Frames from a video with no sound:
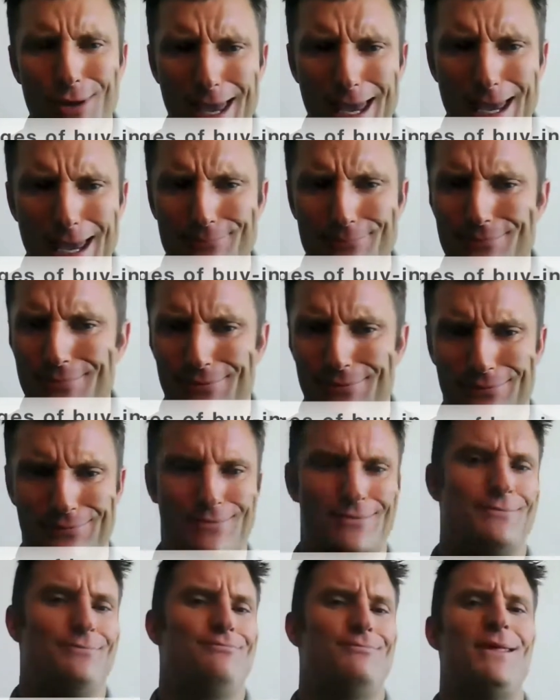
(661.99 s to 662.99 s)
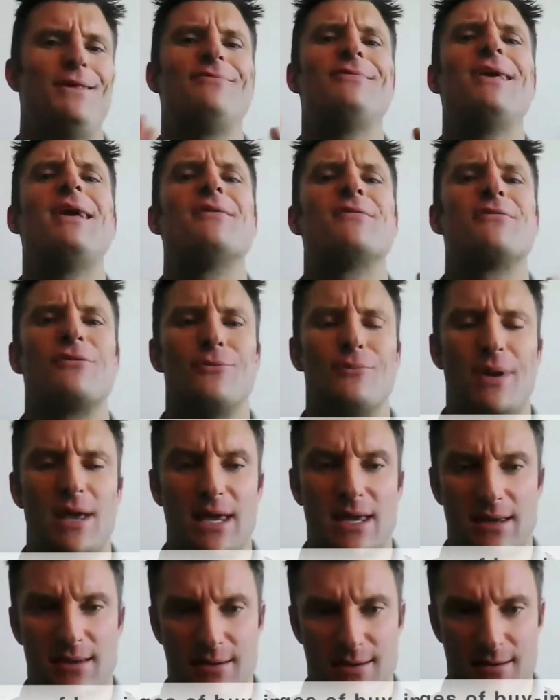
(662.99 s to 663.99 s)
game, this ain't for
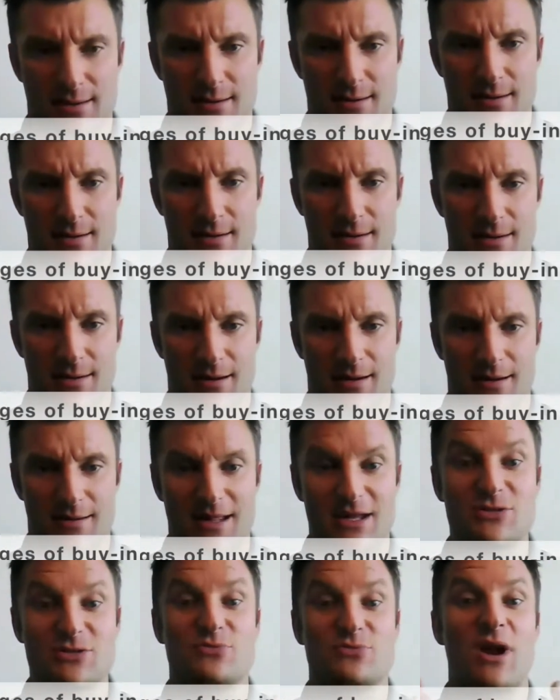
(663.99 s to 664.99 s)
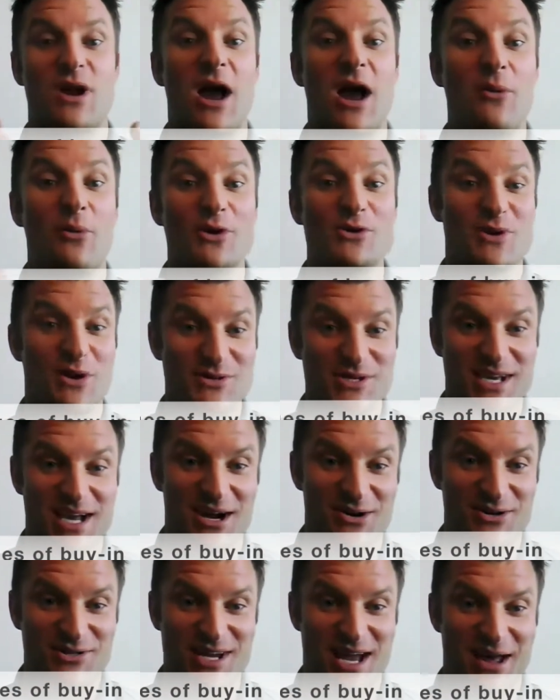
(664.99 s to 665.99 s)
me. That's where I was when I was a
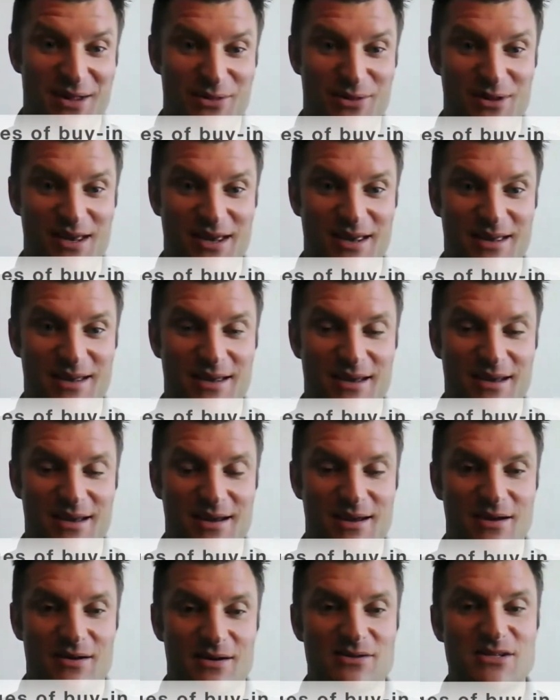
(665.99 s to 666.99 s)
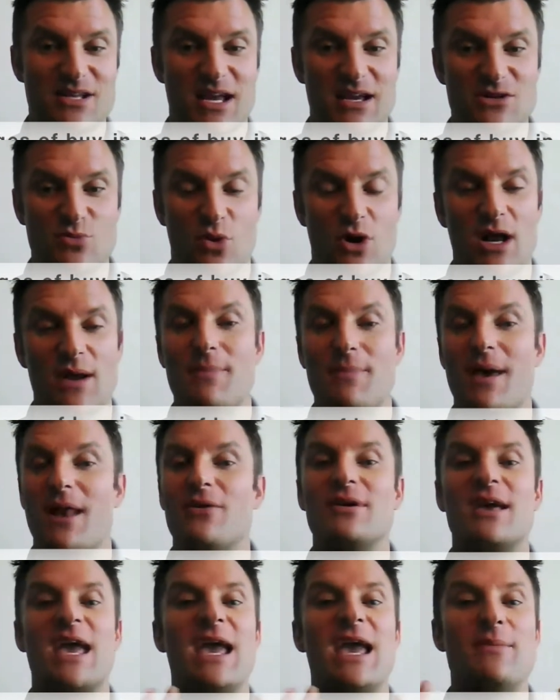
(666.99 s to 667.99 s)
college athlete. Stage 1,
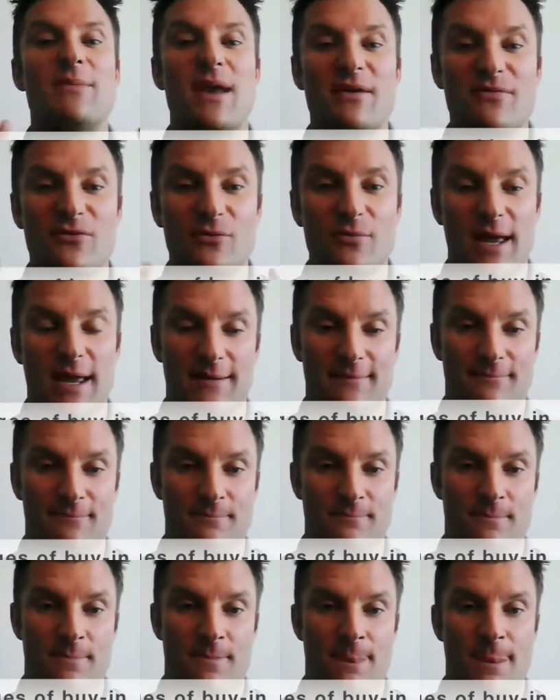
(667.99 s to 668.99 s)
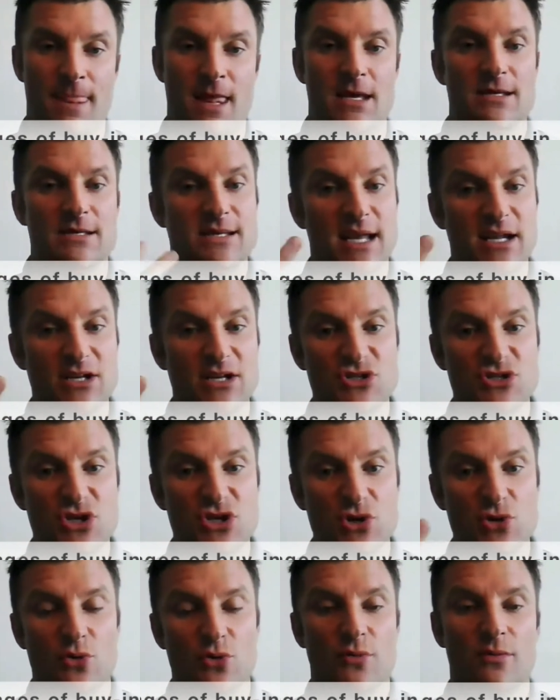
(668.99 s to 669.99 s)
mental game ain't for me. Stage
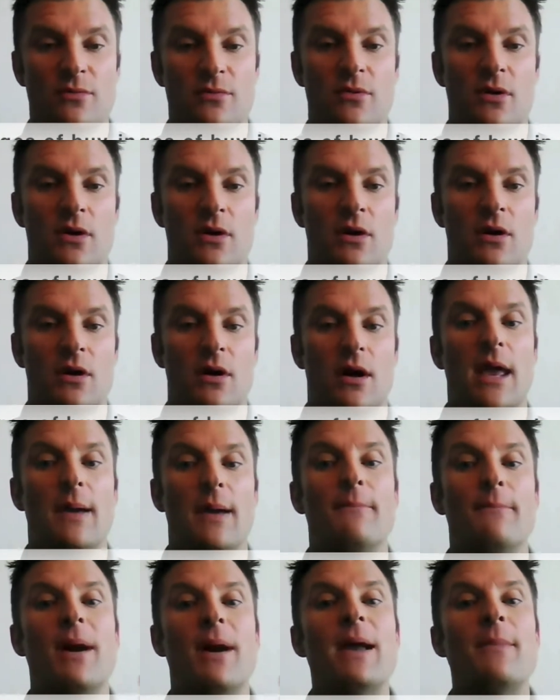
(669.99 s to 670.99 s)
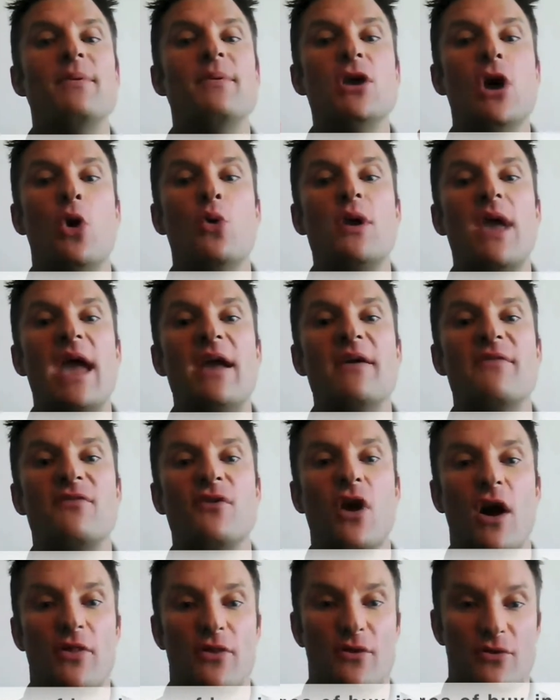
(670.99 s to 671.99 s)
2, it might be okay
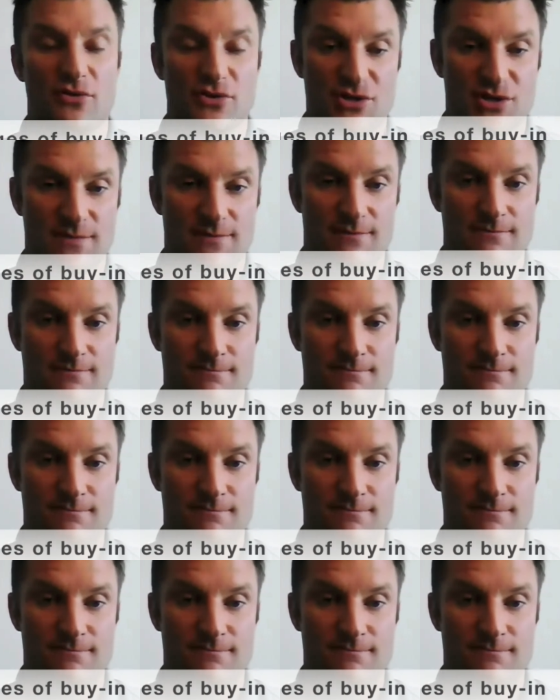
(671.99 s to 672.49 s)
for others.